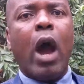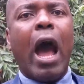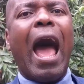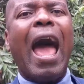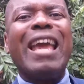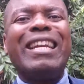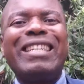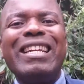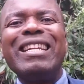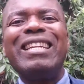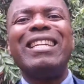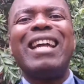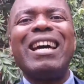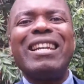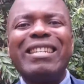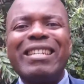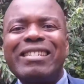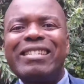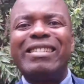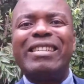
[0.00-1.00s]
I didn't
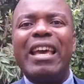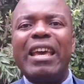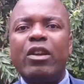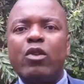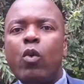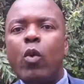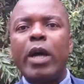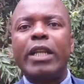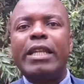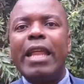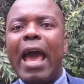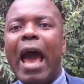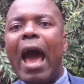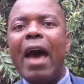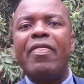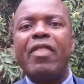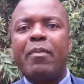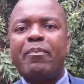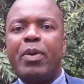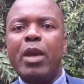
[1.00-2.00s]
understand what the
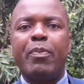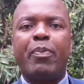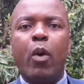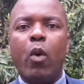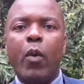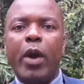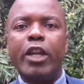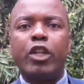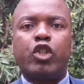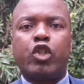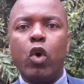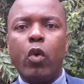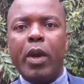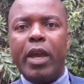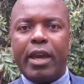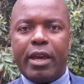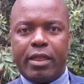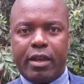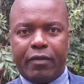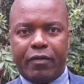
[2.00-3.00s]
other people were
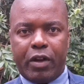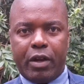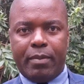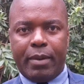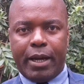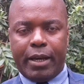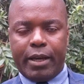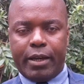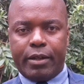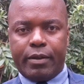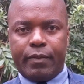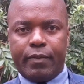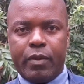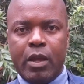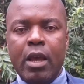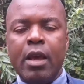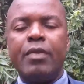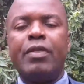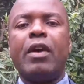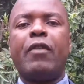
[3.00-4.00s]
doing at the flea market.
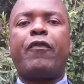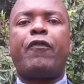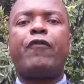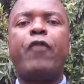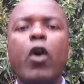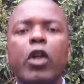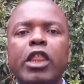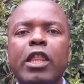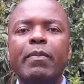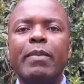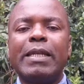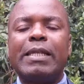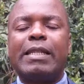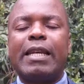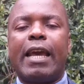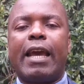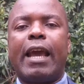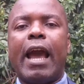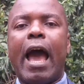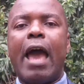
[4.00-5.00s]
The fourth
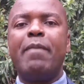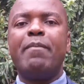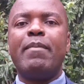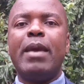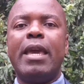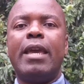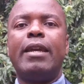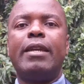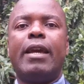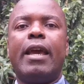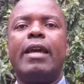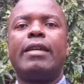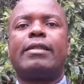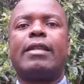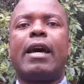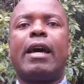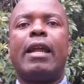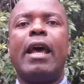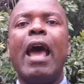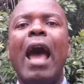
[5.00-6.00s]
mistake I made is
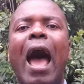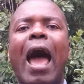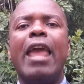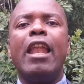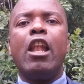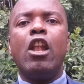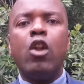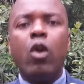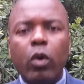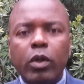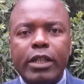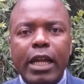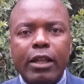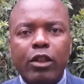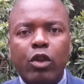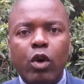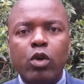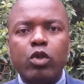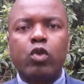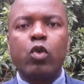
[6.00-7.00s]
that I looked
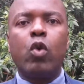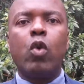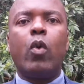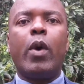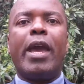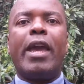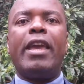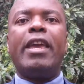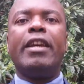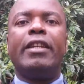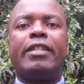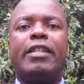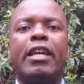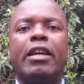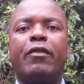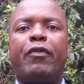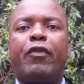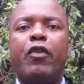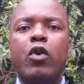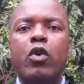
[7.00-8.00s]
at those who were
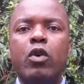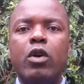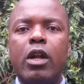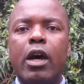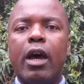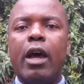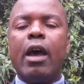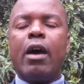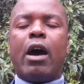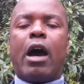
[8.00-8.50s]
eating food